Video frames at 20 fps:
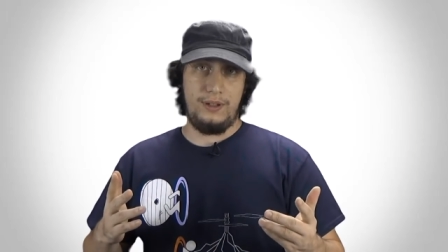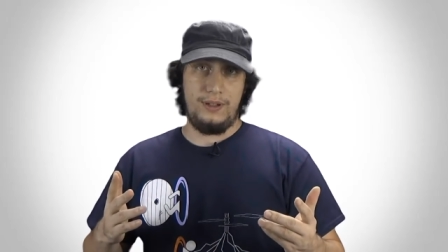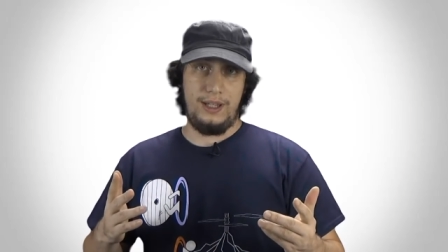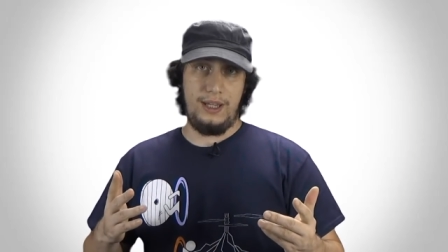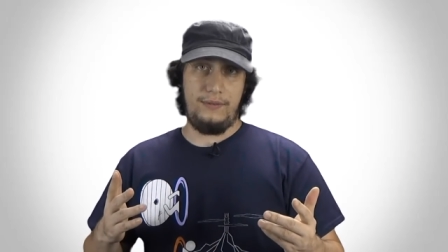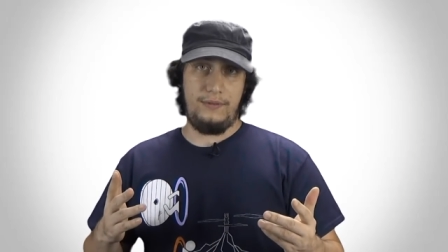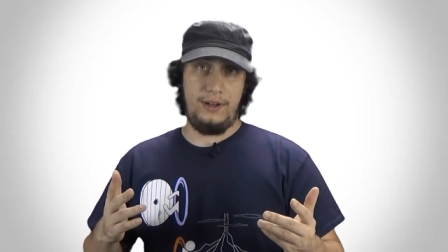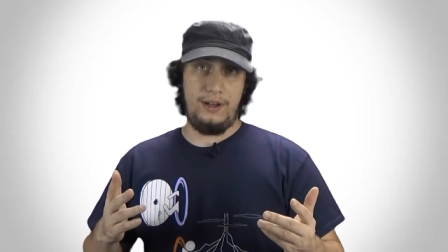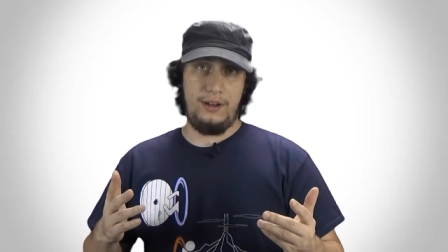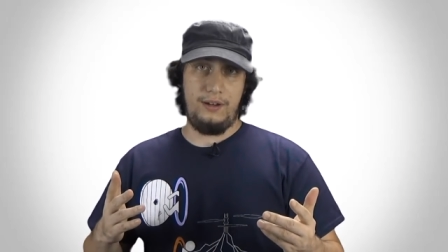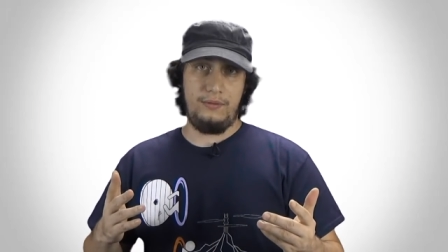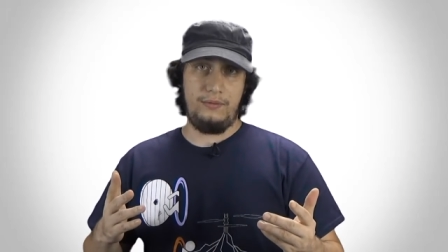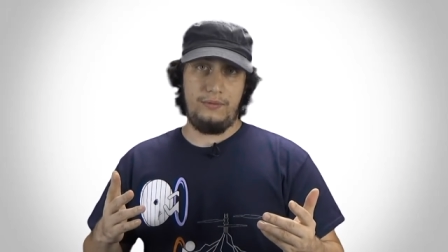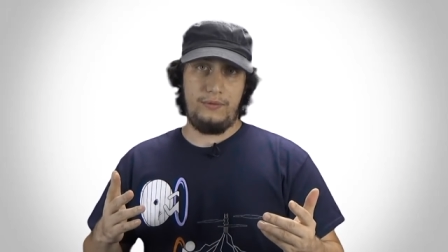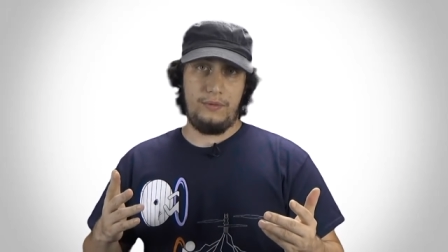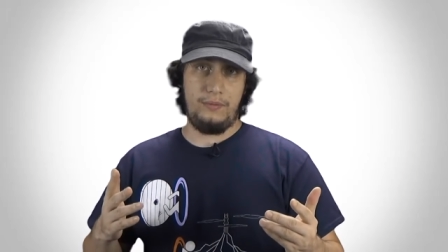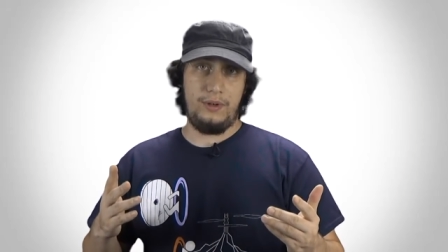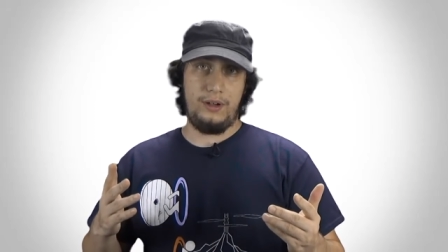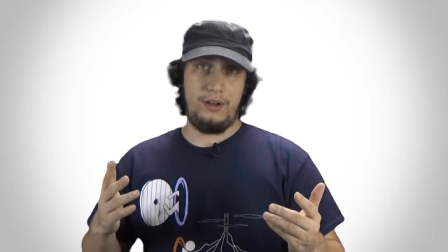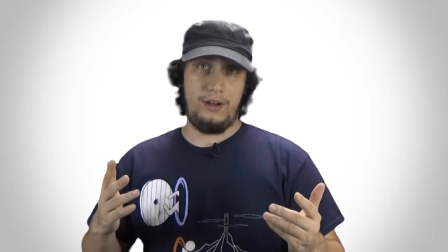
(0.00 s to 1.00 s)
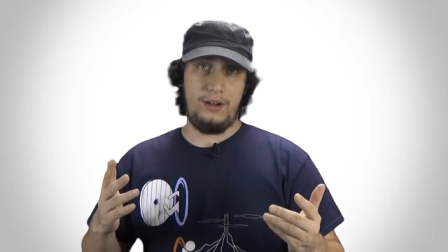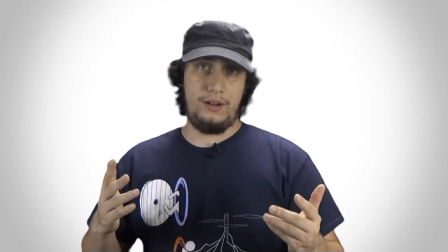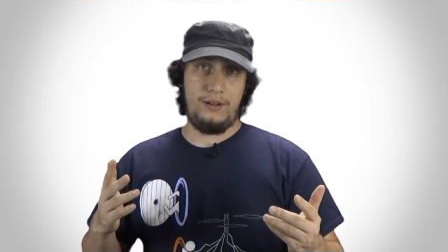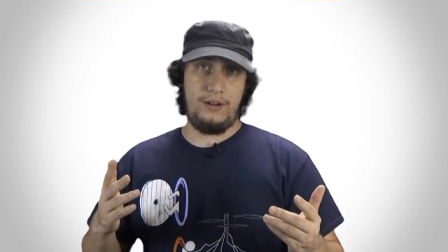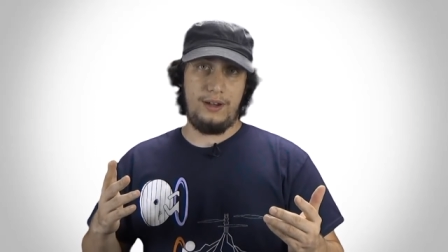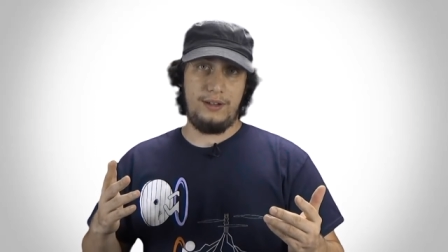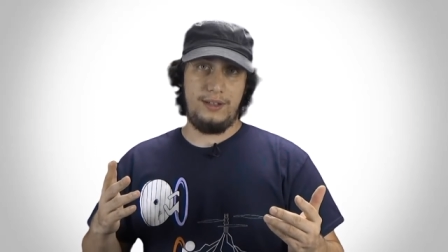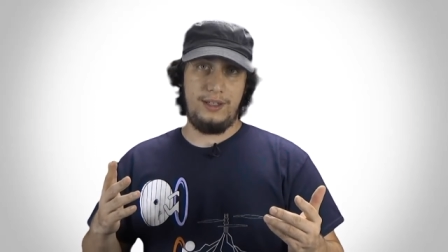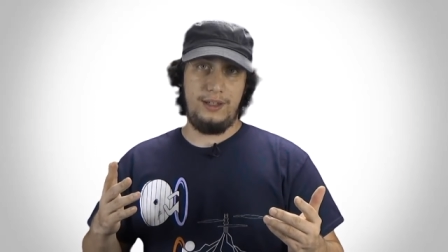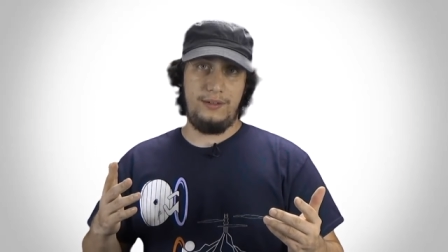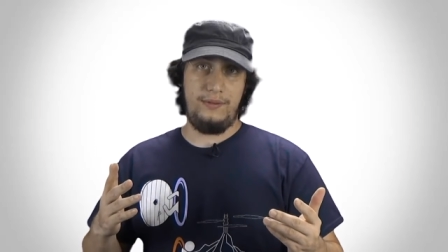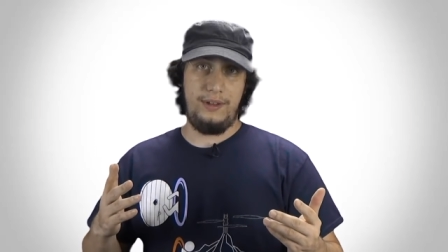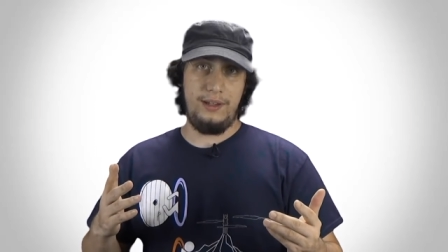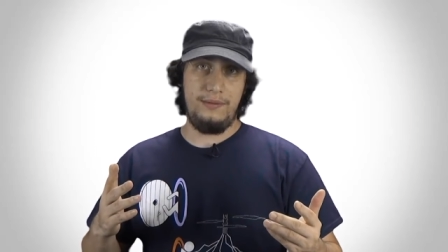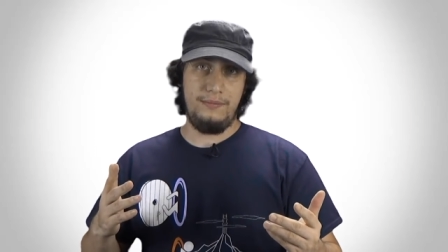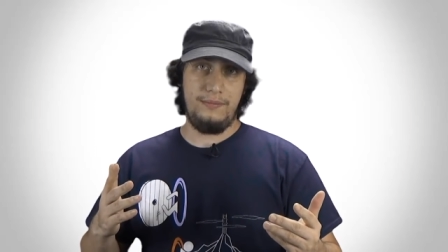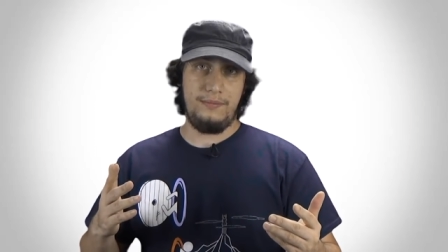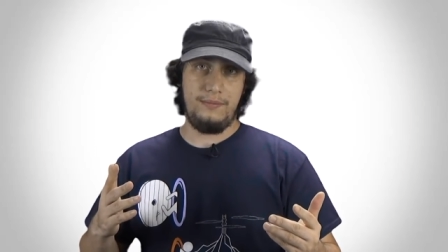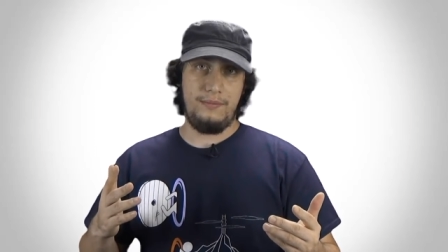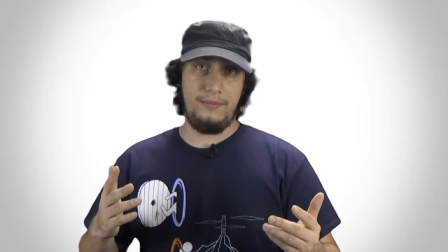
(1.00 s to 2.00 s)
David here from Nerd Underground TV.
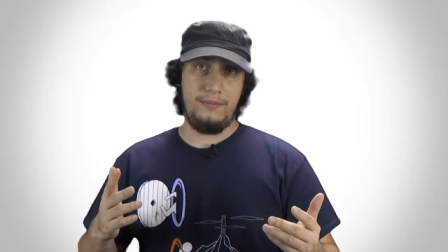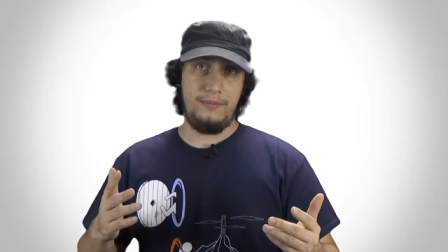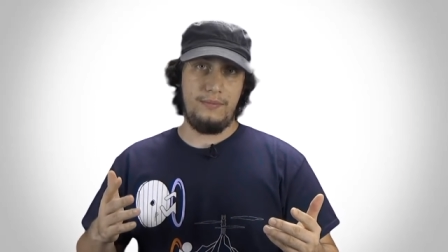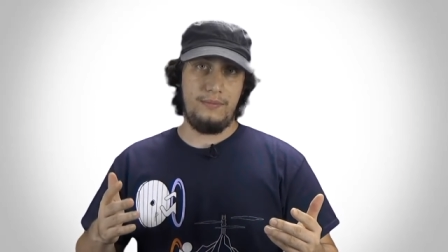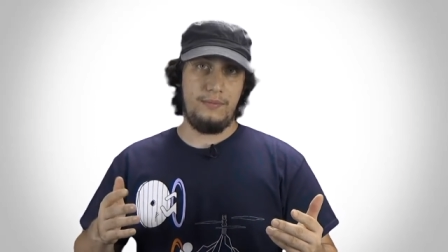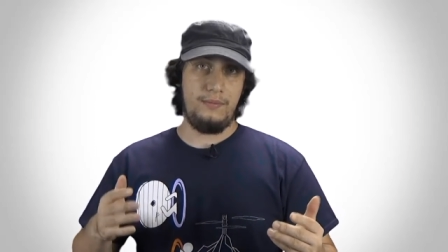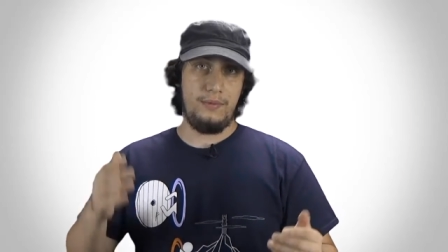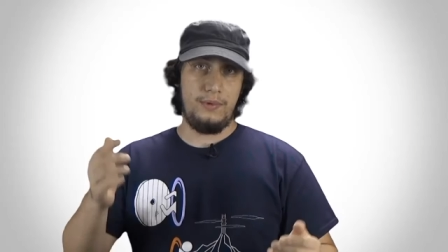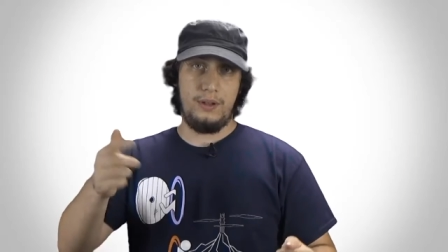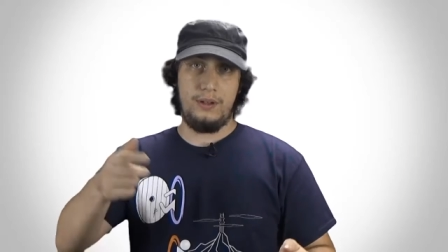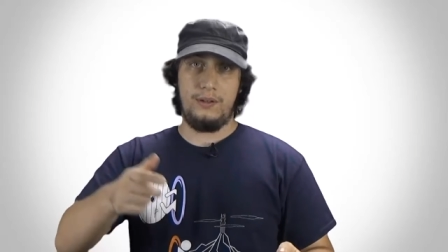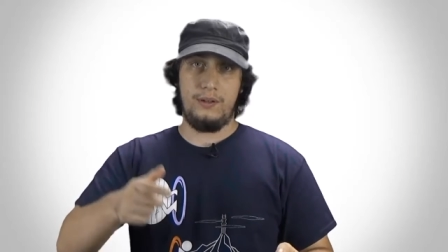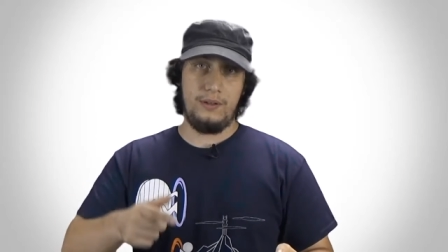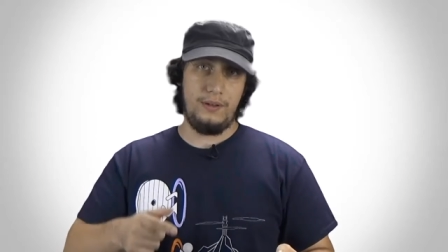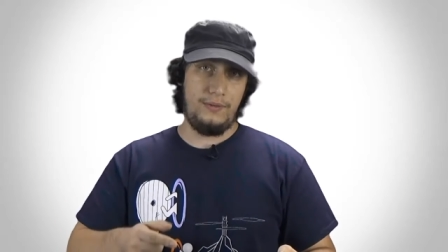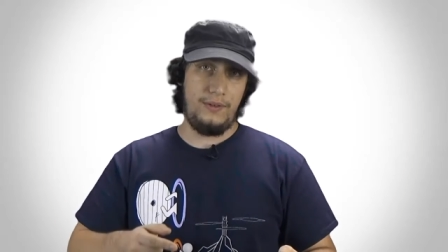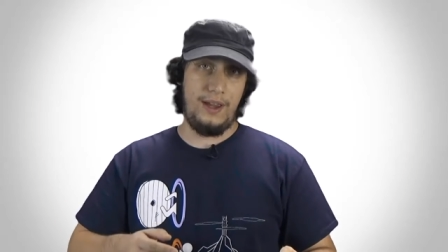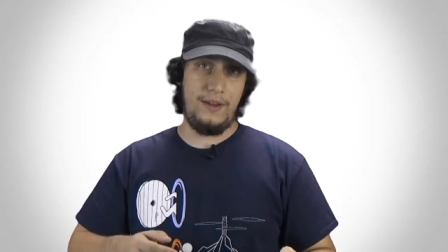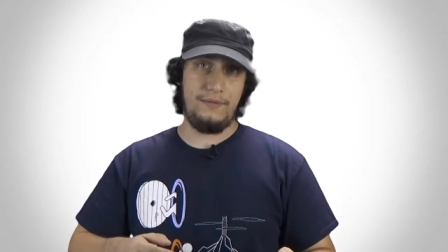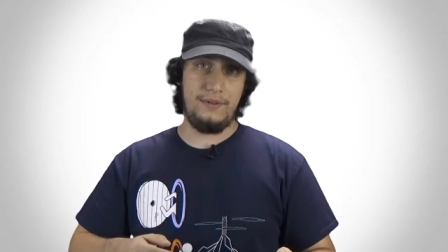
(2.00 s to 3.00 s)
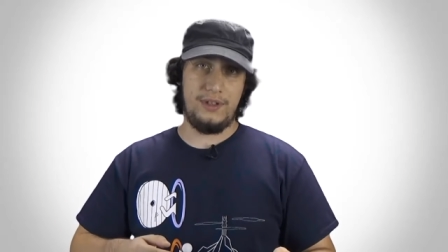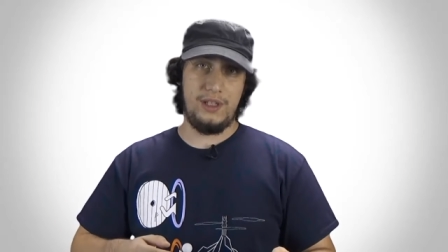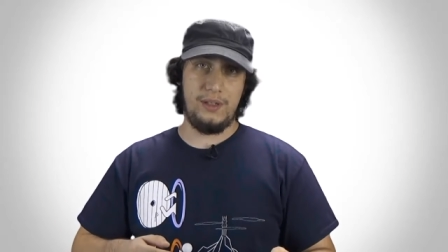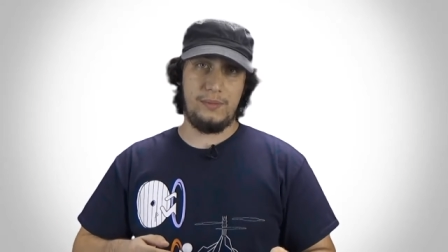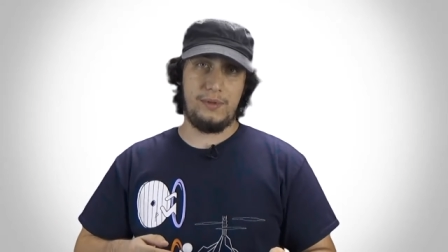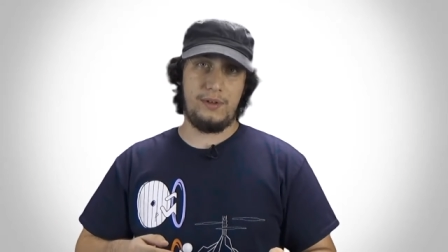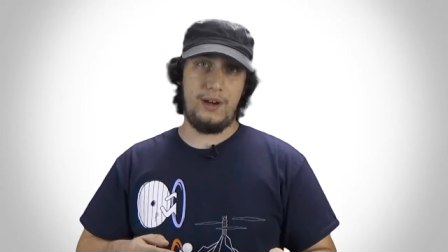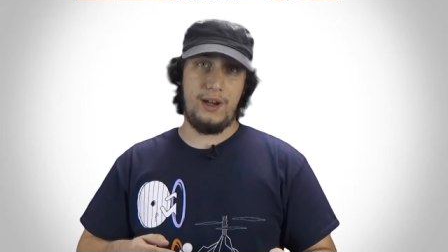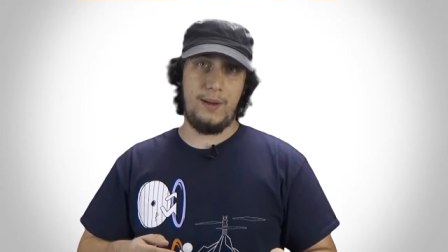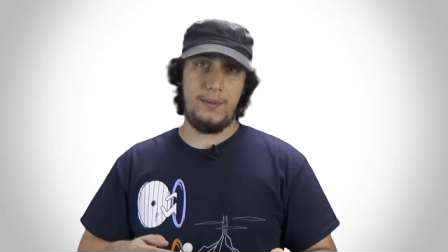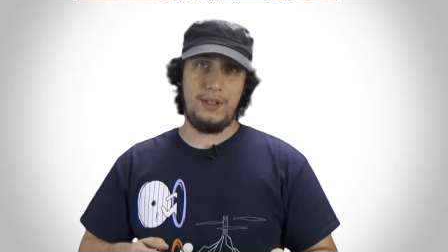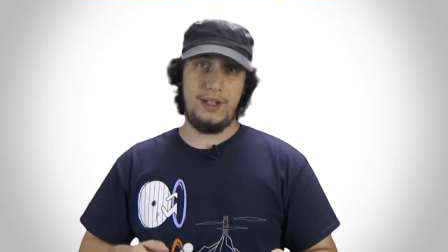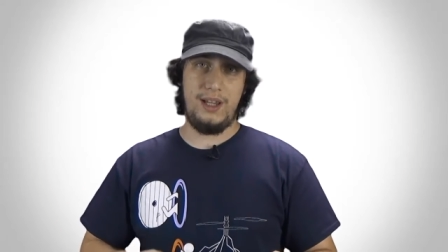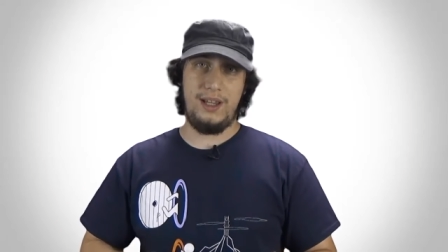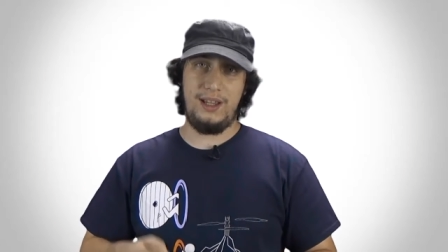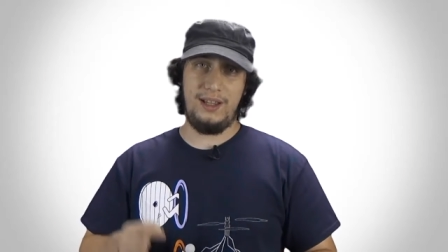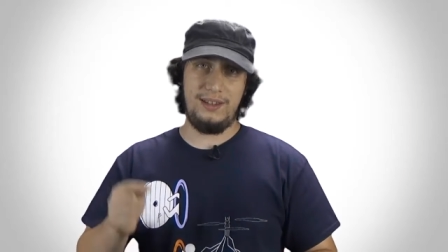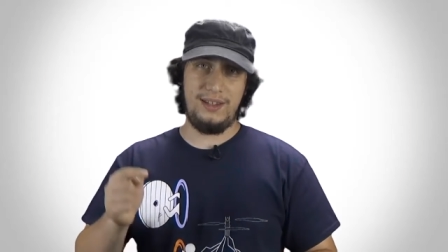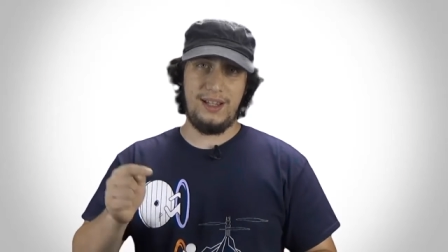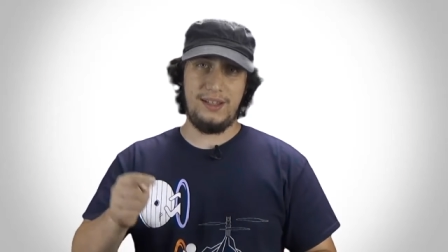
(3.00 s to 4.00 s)
If you haven't subscribed
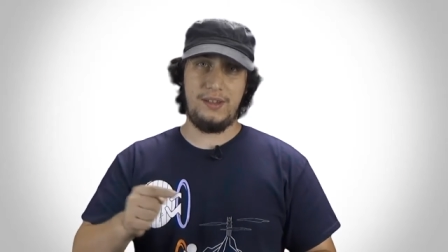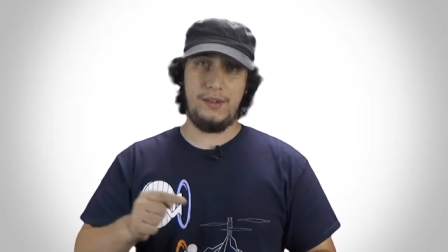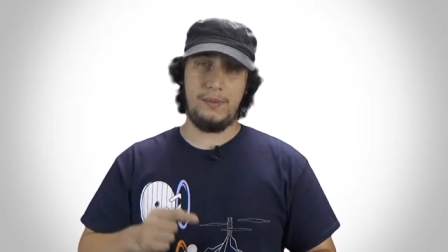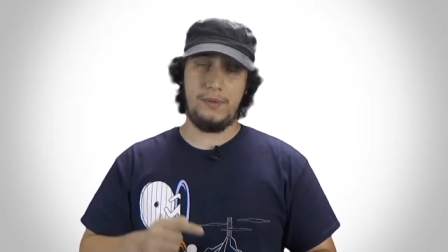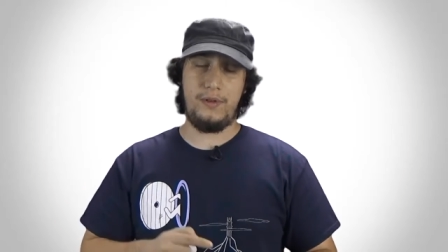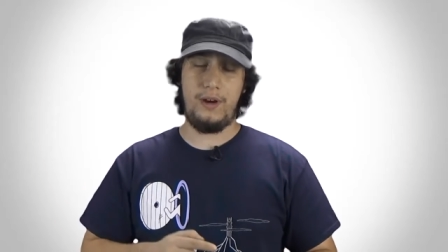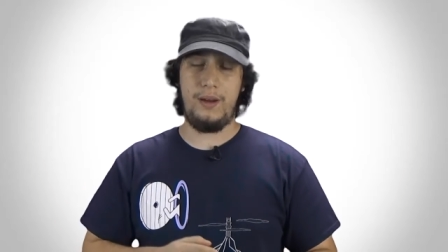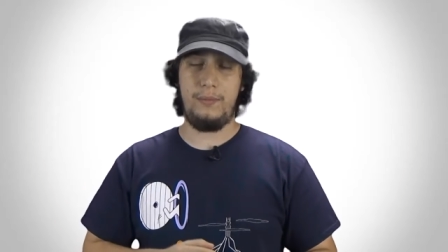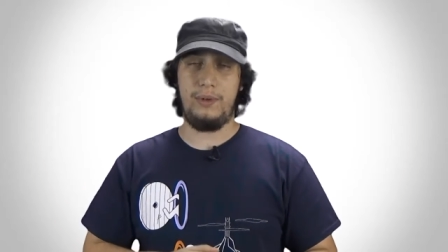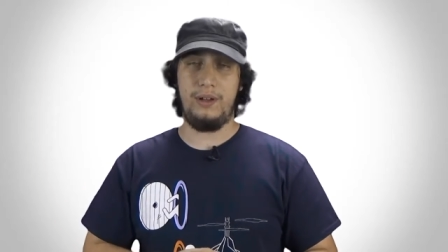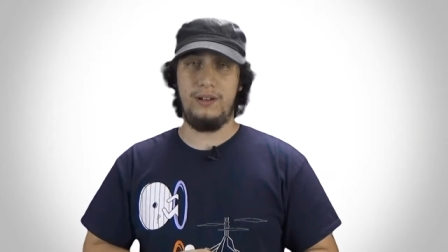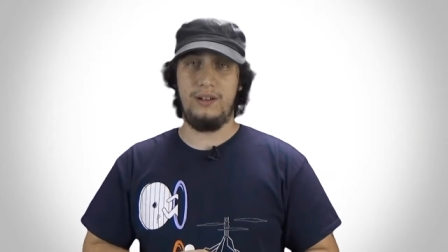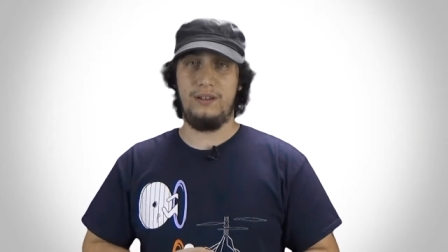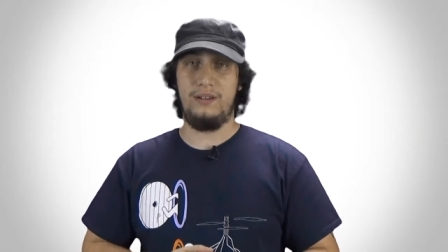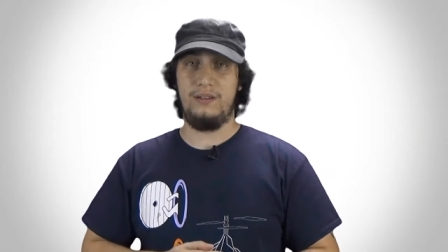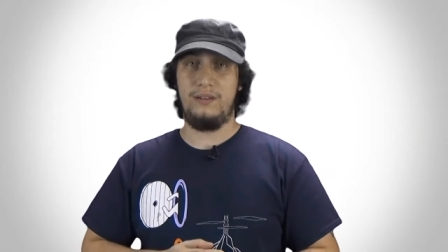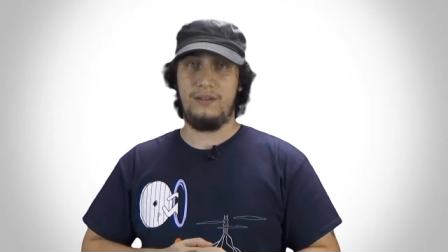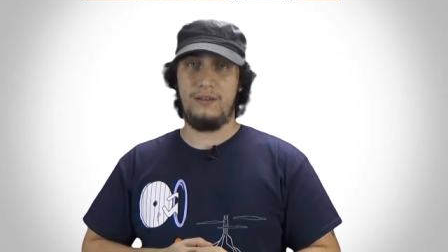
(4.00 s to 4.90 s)
yet, hit that subscribe button.